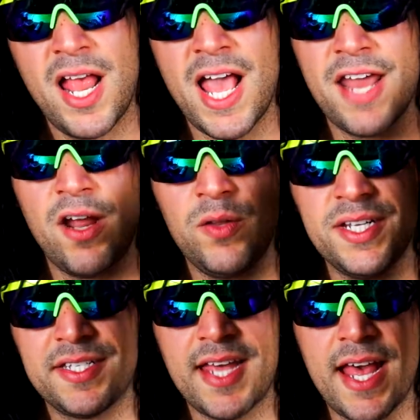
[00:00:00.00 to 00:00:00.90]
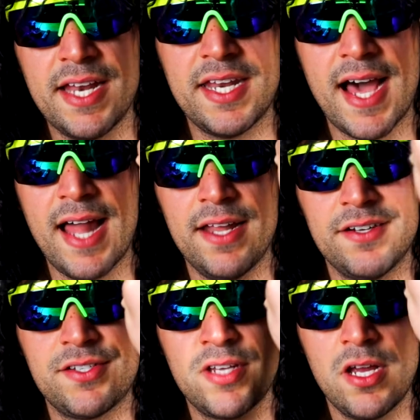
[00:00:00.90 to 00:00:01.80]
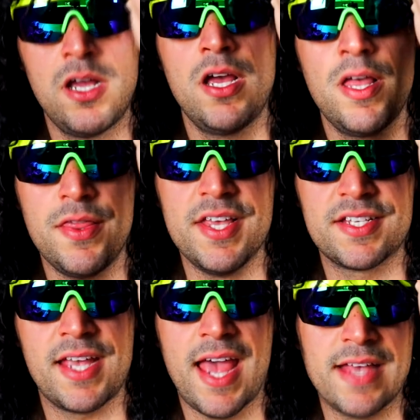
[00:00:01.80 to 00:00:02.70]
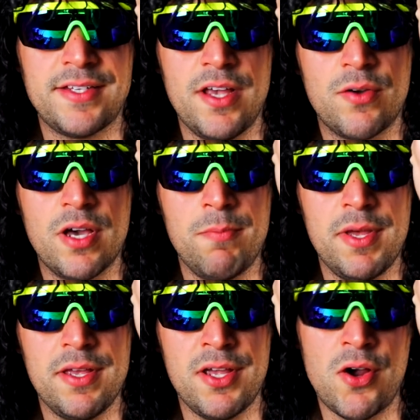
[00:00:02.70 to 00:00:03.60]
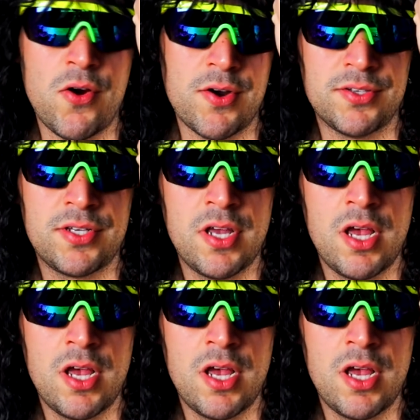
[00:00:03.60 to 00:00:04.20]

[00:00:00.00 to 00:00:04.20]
At only $10, this Casio can be yours.